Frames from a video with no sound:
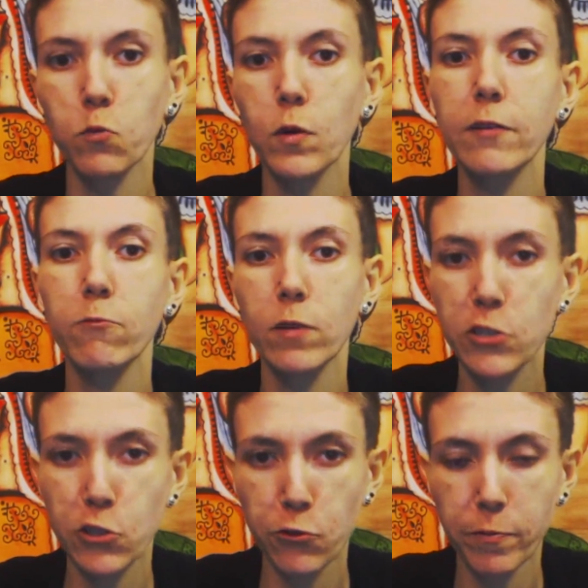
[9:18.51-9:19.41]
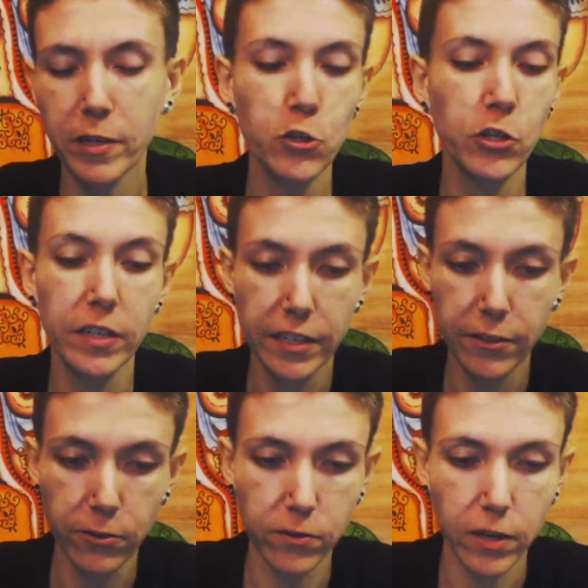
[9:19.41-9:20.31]
what is your mission
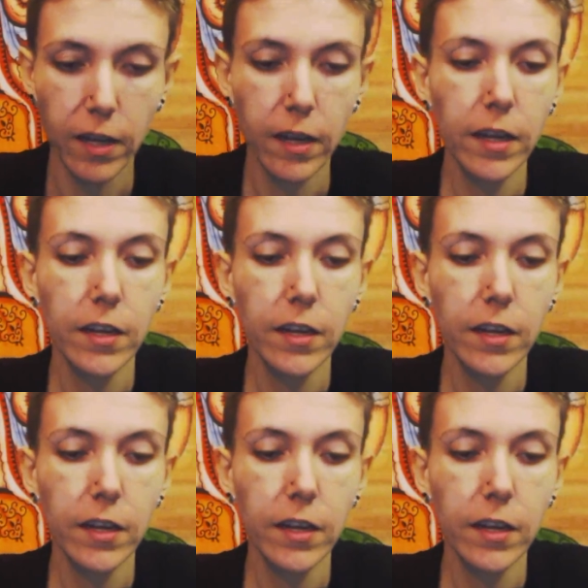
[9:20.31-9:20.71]
here?